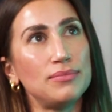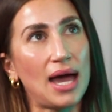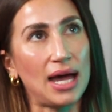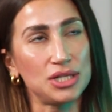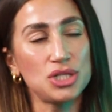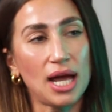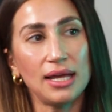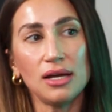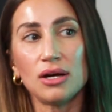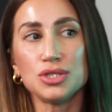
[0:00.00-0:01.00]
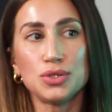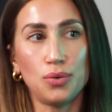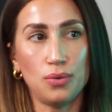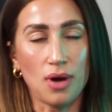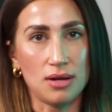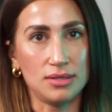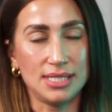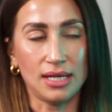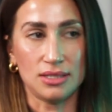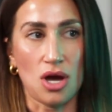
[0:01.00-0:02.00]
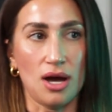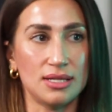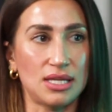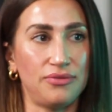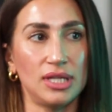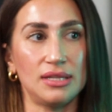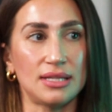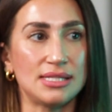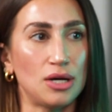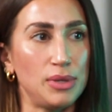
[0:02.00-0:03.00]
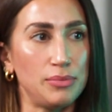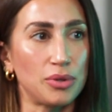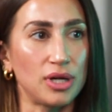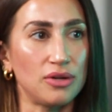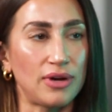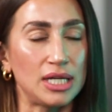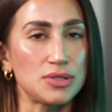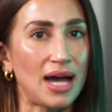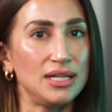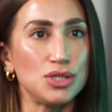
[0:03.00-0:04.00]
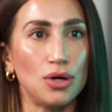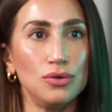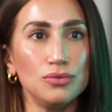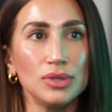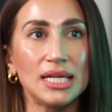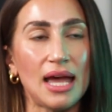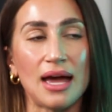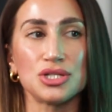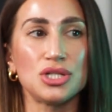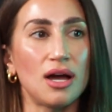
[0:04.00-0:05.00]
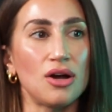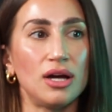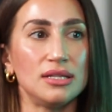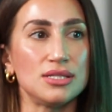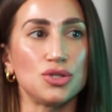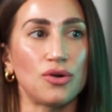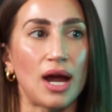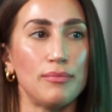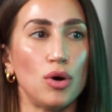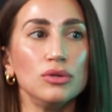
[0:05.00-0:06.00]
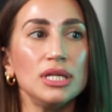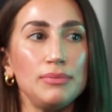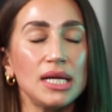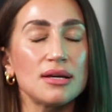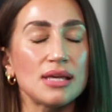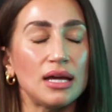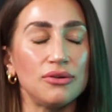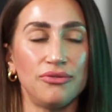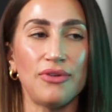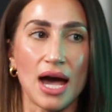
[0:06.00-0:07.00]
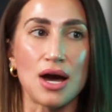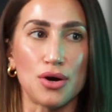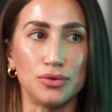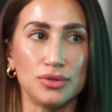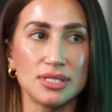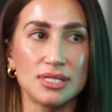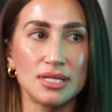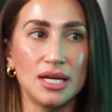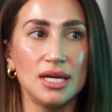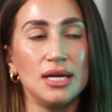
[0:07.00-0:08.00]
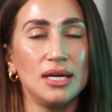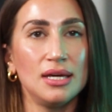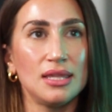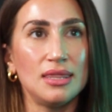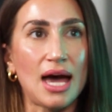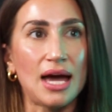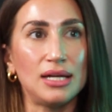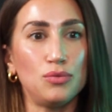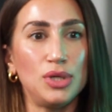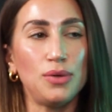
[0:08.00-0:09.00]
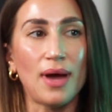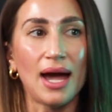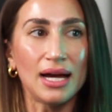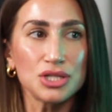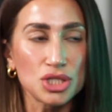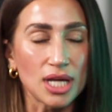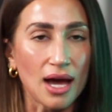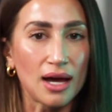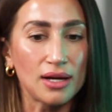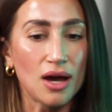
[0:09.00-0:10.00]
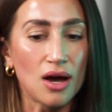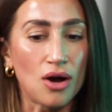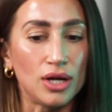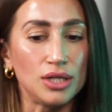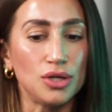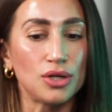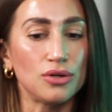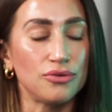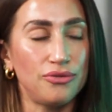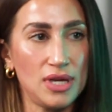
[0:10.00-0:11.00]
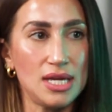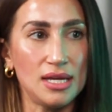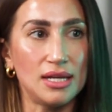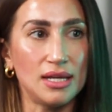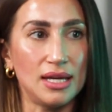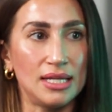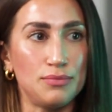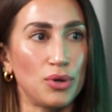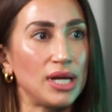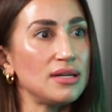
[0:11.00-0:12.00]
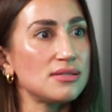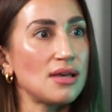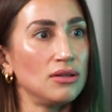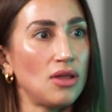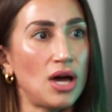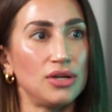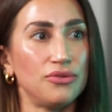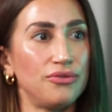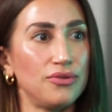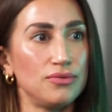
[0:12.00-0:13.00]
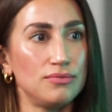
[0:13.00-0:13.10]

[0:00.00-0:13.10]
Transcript: hashtagging on TikTok because I feel like that's how people are going to find. I don't really hashtag on Instagram, only because I have found that when you hashtag on your feed, it brings a lot of